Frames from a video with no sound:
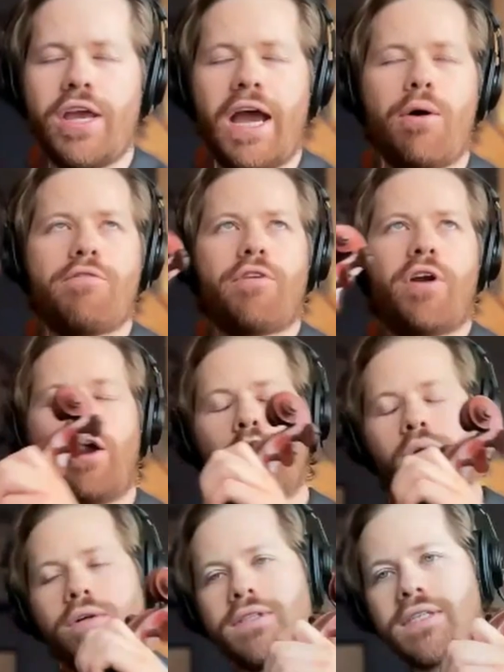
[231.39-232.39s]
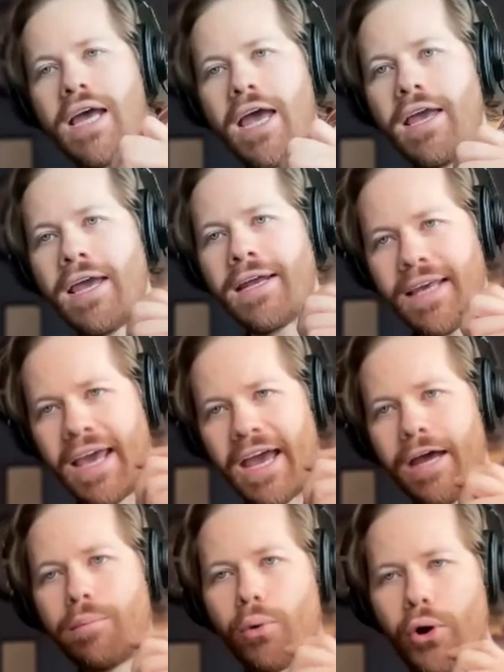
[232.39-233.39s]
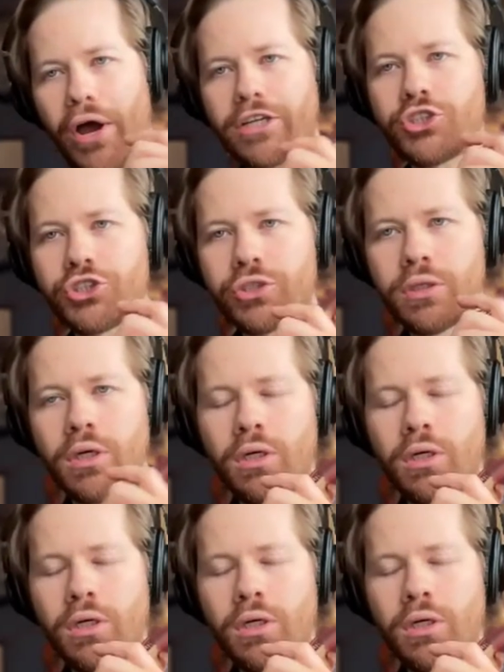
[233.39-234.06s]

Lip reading: However, I will say it can brush.